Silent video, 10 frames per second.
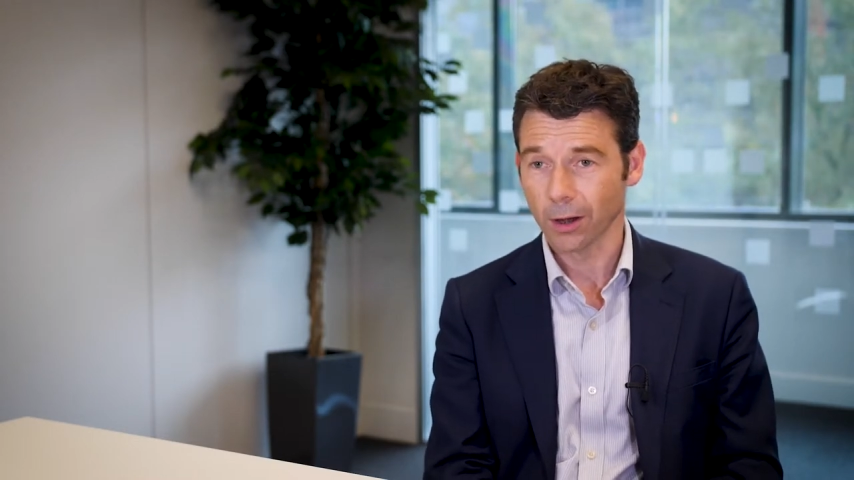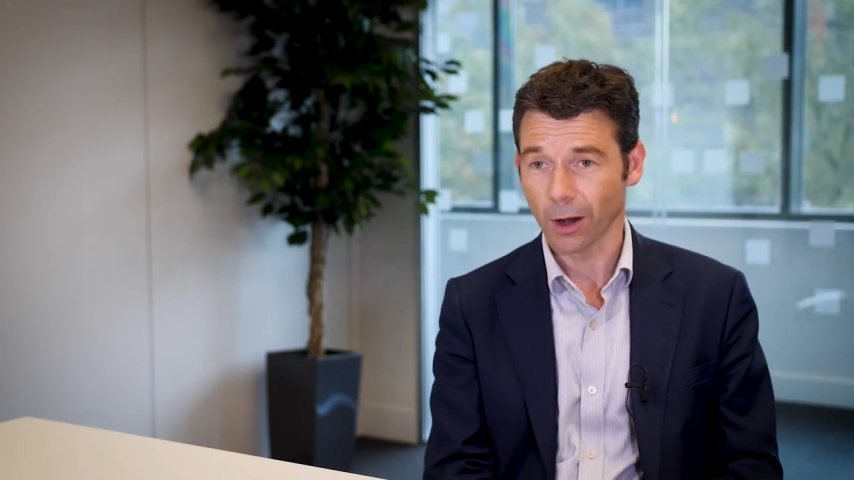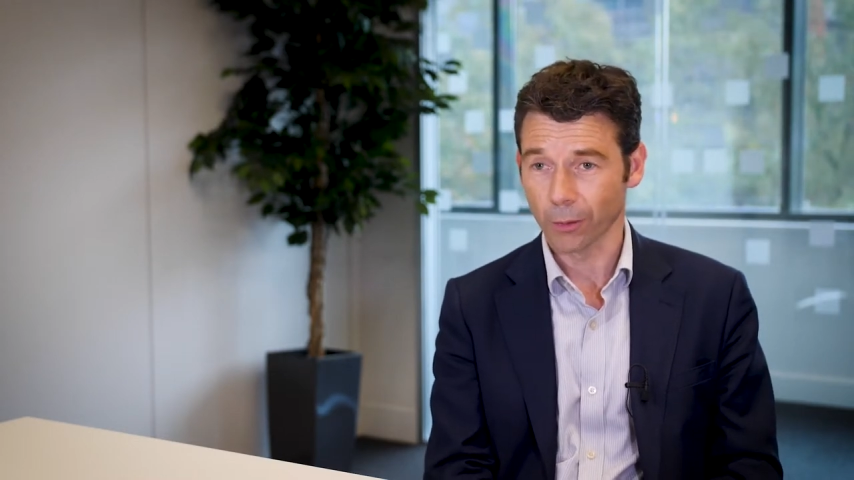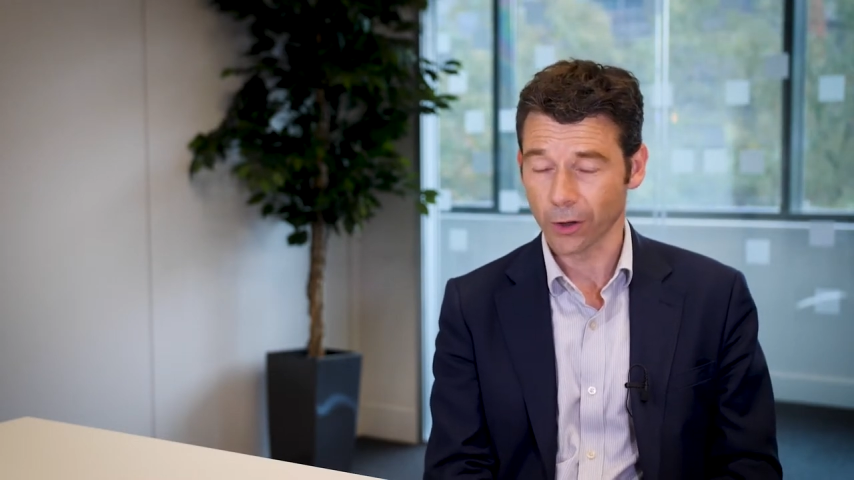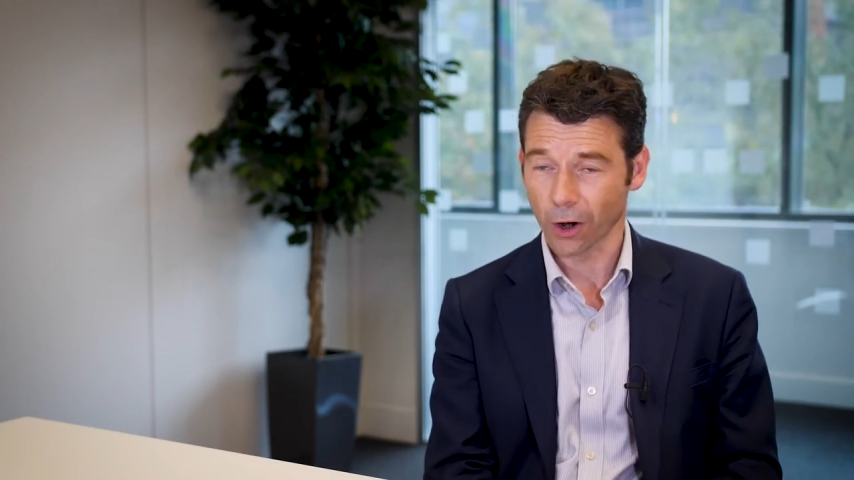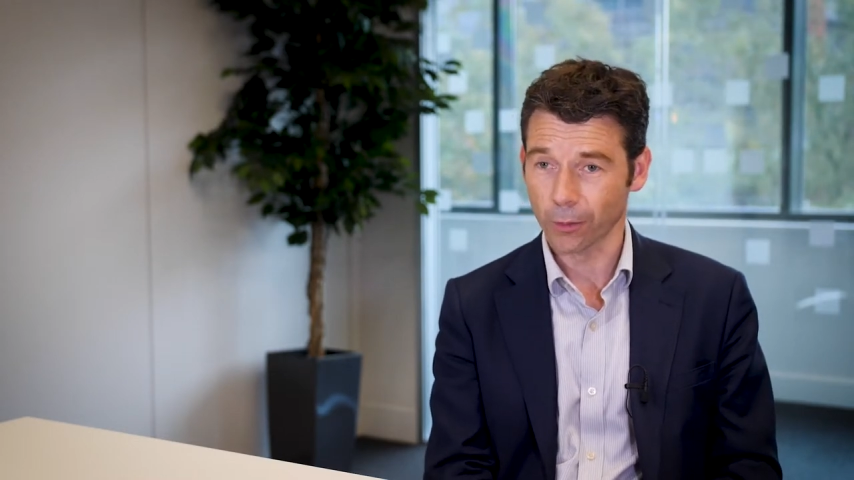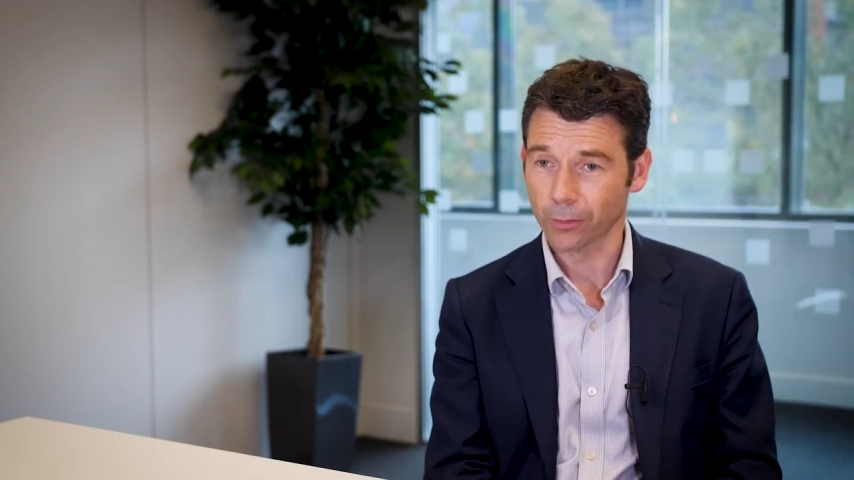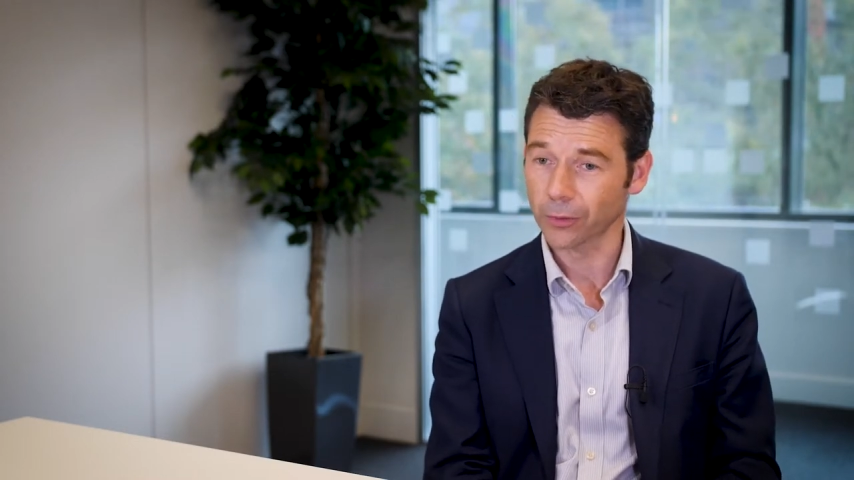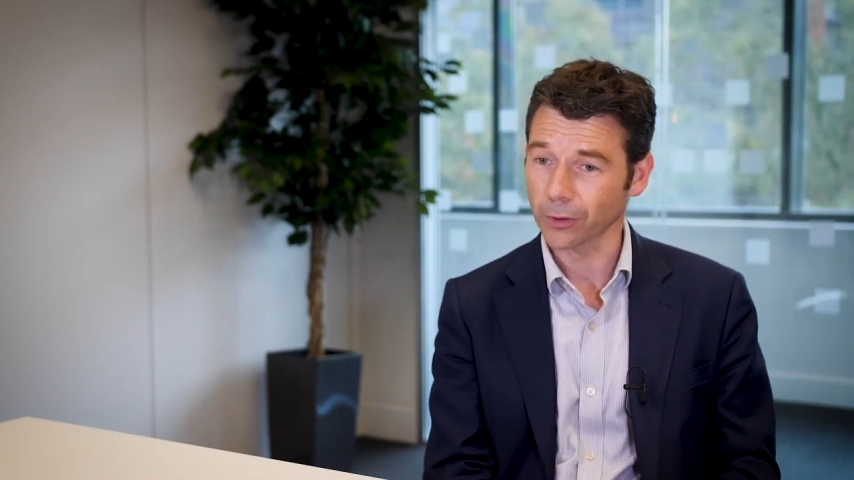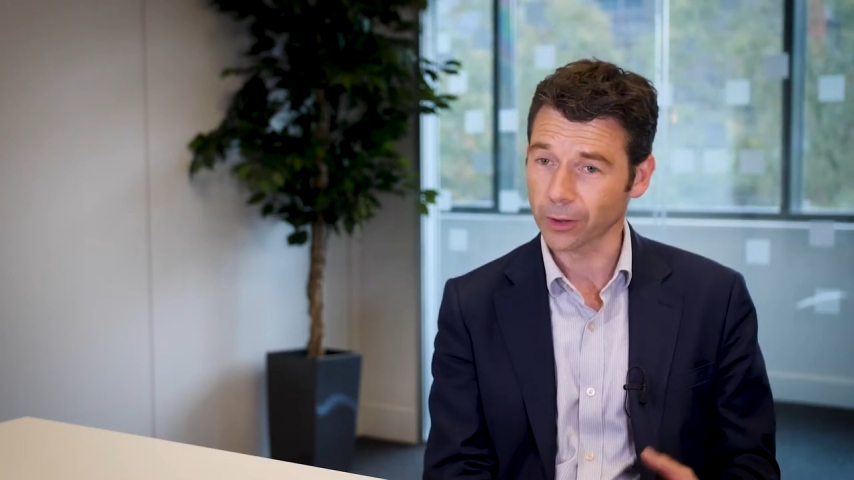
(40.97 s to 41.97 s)
I would
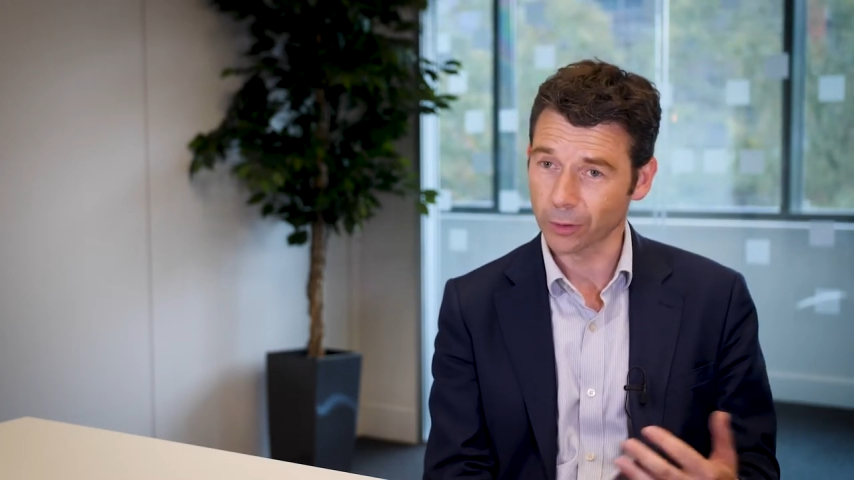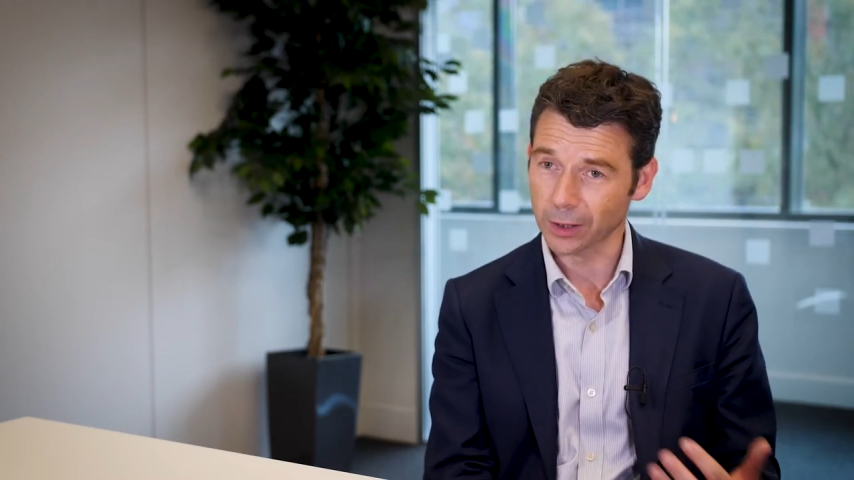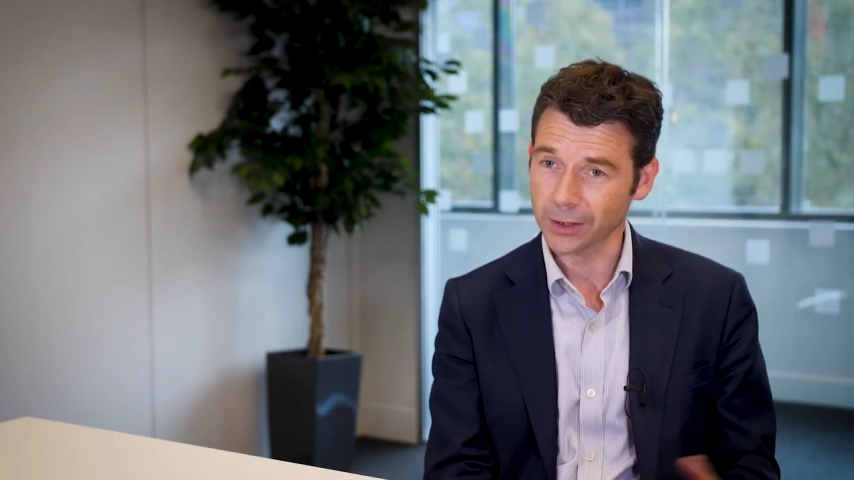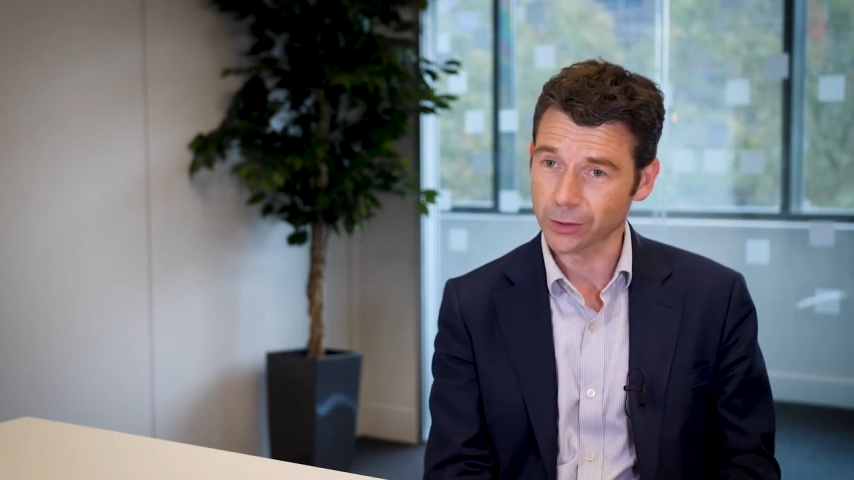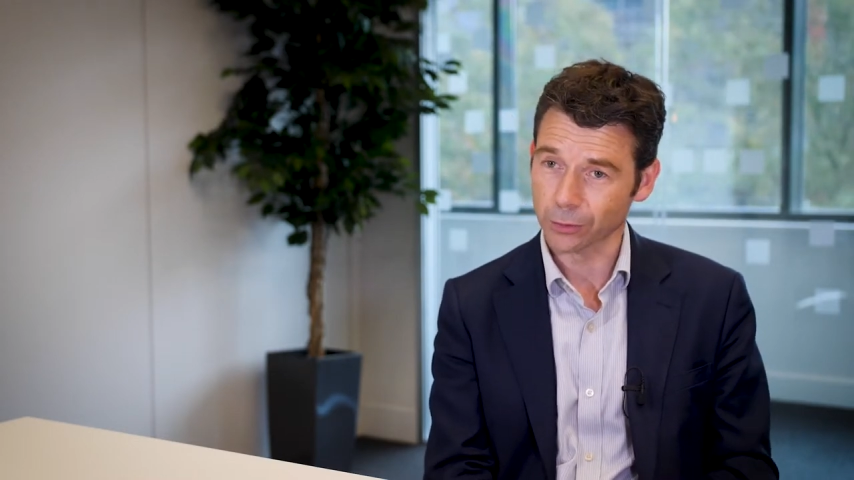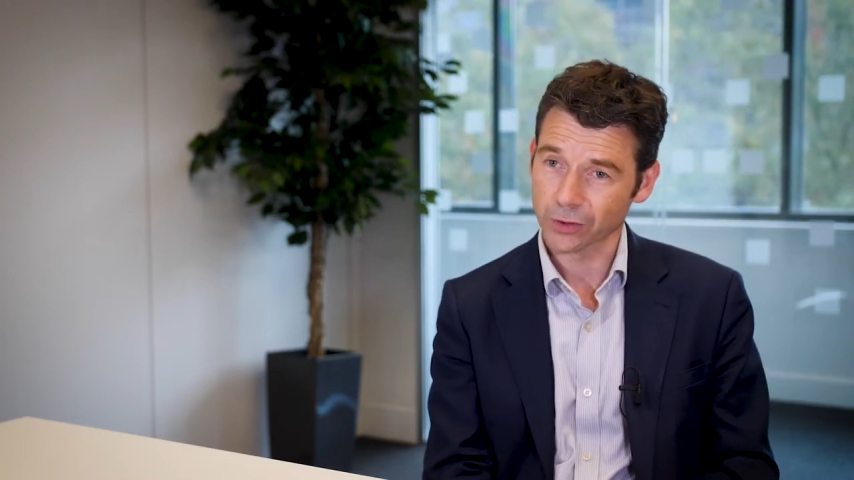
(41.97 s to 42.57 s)
hope that it would lead to